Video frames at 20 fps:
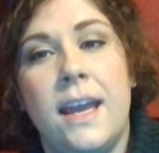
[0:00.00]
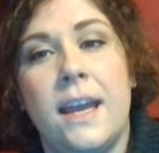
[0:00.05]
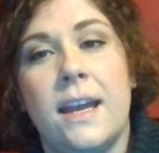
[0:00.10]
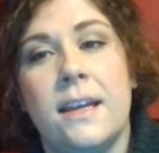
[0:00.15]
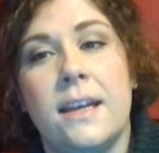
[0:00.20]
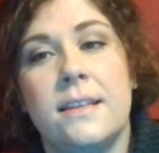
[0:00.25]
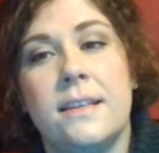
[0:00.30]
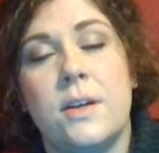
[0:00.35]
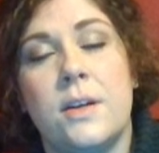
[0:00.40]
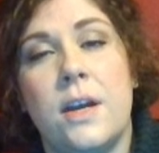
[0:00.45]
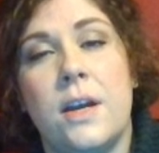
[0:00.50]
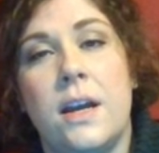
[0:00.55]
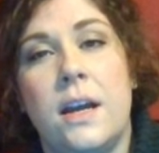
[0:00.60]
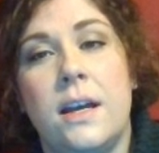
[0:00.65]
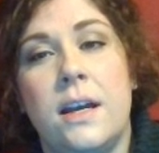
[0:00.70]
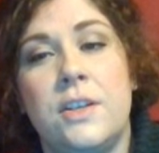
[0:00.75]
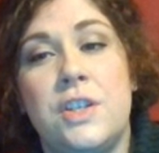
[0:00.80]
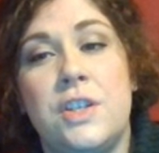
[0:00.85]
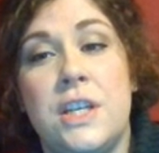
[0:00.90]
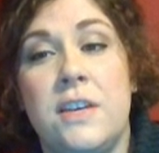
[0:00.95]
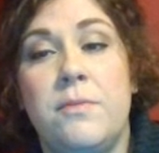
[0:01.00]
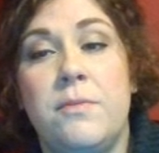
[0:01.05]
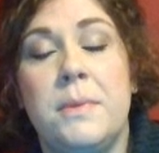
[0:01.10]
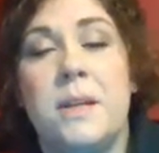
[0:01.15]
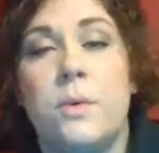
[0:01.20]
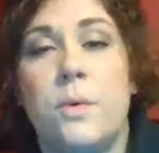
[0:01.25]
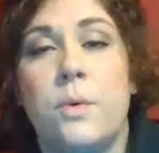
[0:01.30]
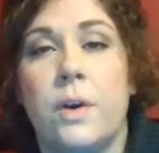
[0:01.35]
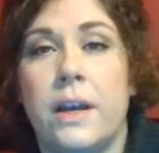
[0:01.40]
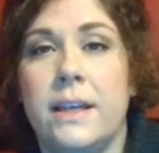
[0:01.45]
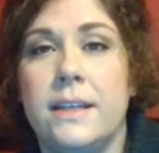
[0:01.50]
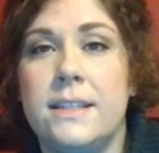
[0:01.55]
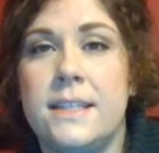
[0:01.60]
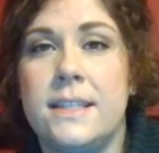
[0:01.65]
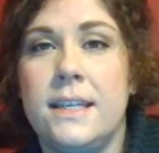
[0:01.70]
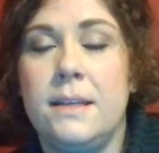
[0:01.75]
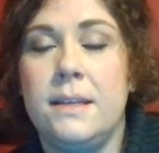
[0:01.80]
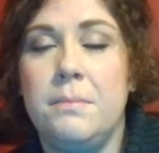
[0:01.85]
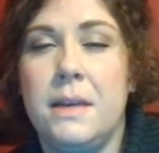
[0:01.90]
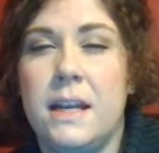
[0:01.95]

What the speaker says: and achievement-oriented,